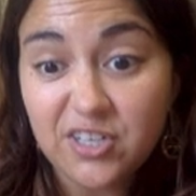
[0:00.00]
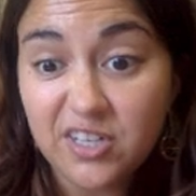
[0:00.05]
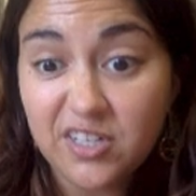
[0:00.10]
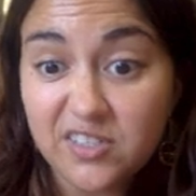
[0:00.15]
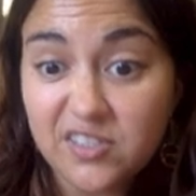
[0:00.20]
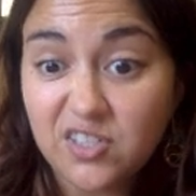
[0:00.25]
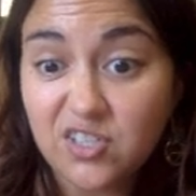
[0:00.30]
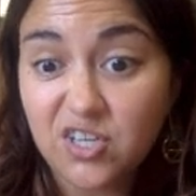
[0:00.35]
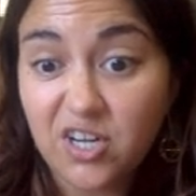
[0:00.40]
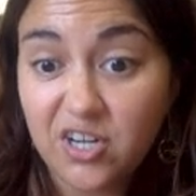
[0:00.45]

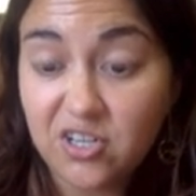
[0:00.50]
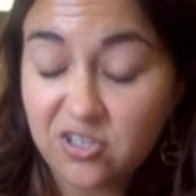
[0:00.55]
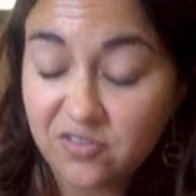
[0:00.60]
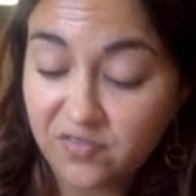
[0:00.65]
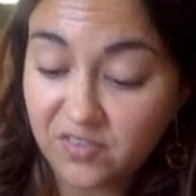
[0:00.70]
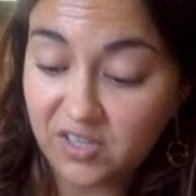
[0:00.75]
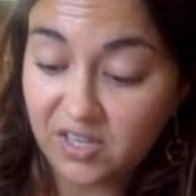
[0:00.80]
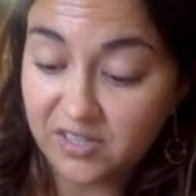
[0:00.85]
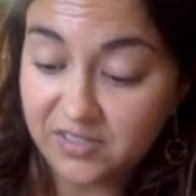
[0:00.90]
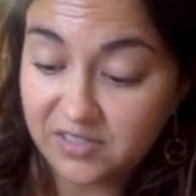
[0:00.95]
is a change in
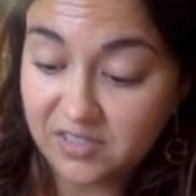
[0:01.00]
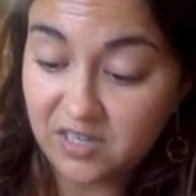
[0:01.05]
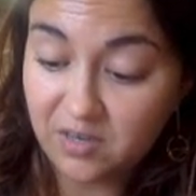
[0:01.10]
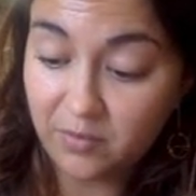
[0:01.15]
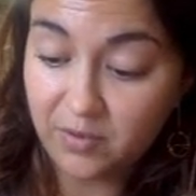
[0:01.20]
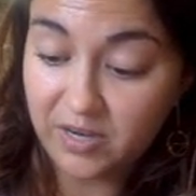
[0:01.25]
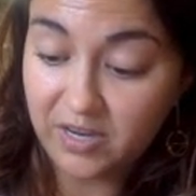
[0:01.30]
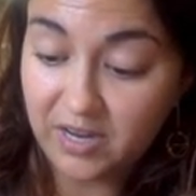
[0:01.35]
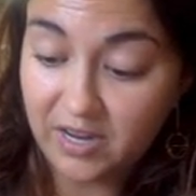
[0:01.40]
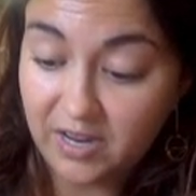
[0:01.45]
velocity,
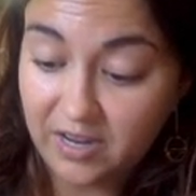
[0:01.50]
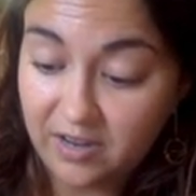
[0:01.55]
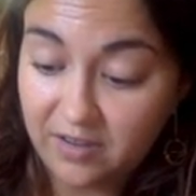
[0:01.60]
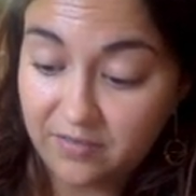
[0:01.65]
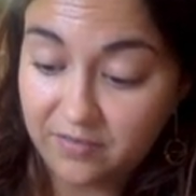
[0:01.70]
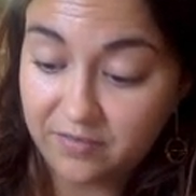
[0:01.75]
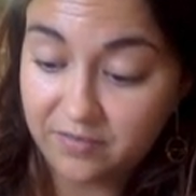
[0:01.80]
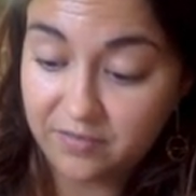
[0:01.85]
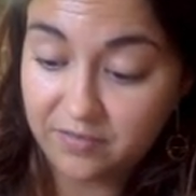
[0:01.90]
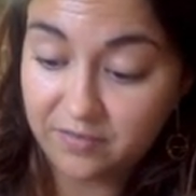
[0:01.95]
we
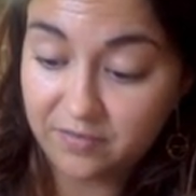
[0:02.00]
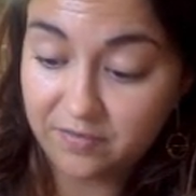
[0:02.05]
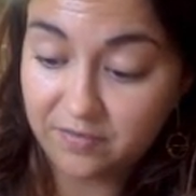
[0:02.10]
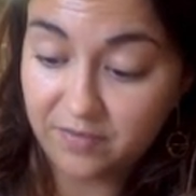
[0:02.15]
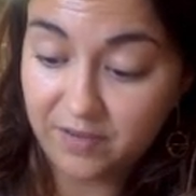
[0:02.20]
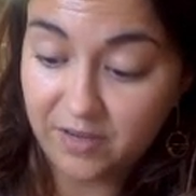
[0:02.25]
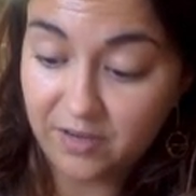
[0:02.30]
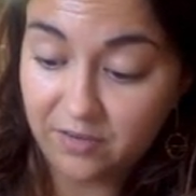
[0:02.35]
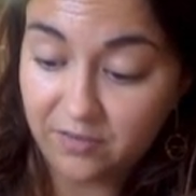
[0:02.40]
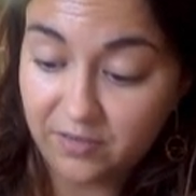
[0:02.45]
have
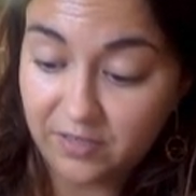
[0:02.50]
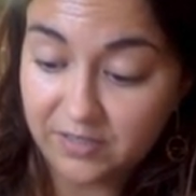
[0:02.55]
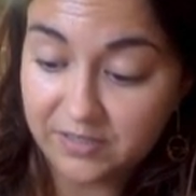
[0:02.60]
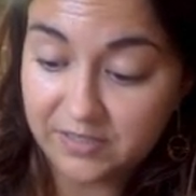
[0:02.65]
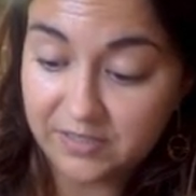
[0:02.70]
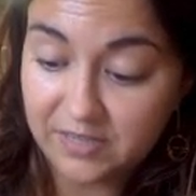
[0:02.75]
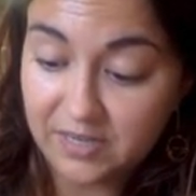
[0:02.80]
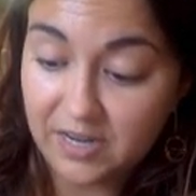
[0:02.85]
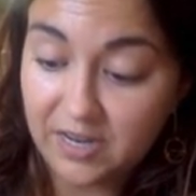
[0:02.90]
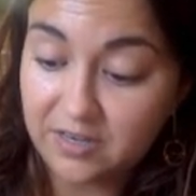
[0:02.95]
final
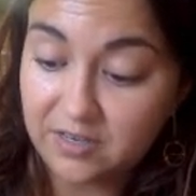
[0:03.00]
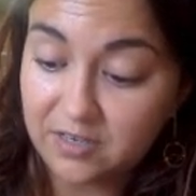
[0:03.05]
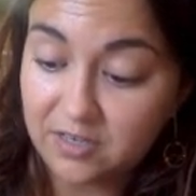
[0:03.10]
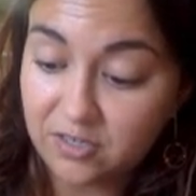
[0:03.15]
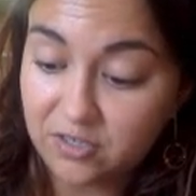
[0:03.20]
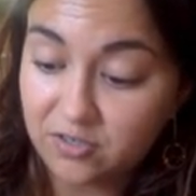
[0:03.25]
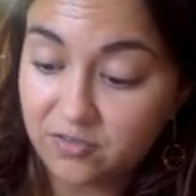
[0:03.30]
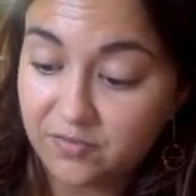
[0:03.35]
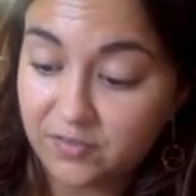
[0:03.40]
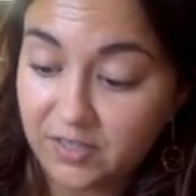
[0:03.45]
velocity and
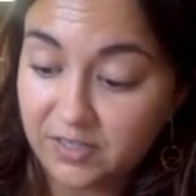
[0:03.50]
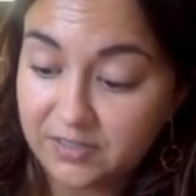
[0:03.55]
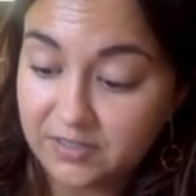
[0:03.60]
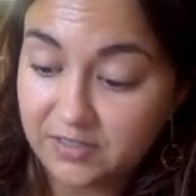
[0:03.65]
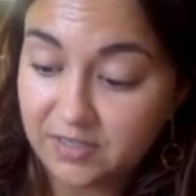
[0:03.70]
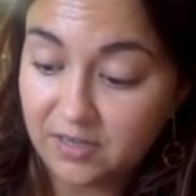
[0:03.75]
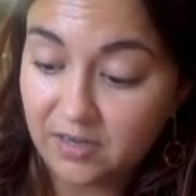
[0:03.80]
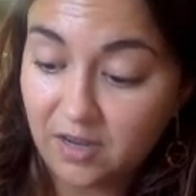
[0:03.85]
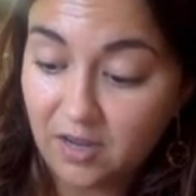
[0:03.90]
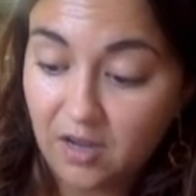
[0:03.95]
initial
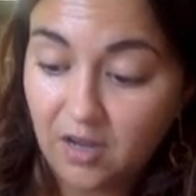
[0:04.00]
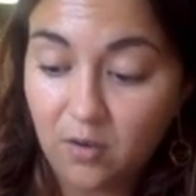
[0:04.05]
velocity.